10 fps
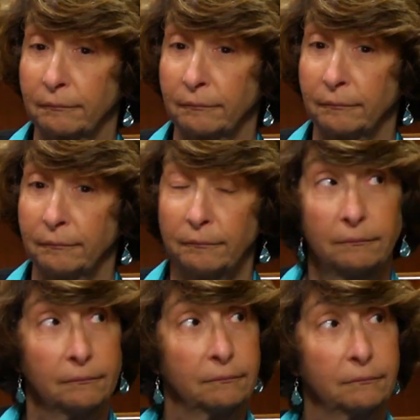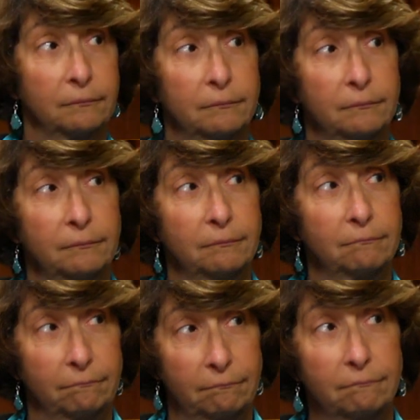
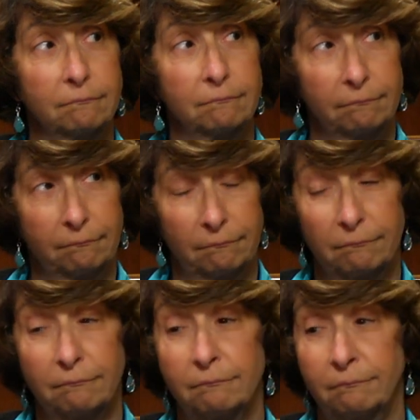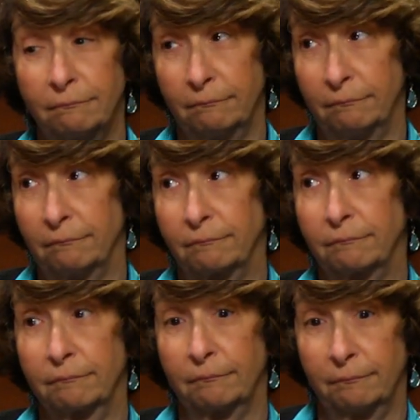
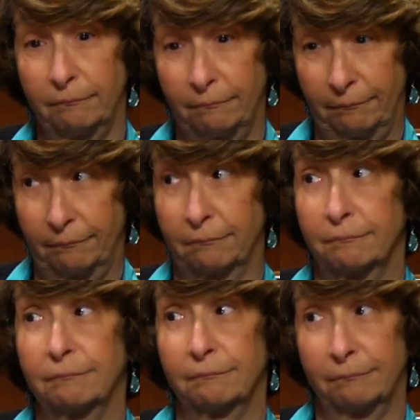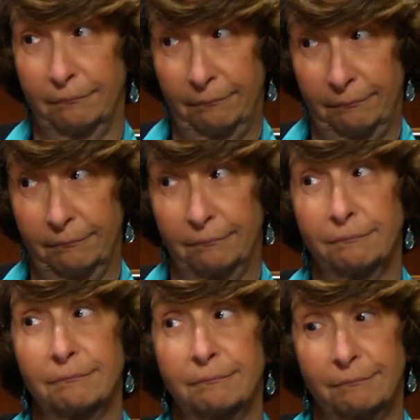
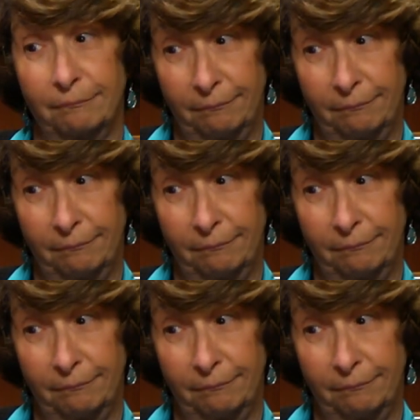[no speech]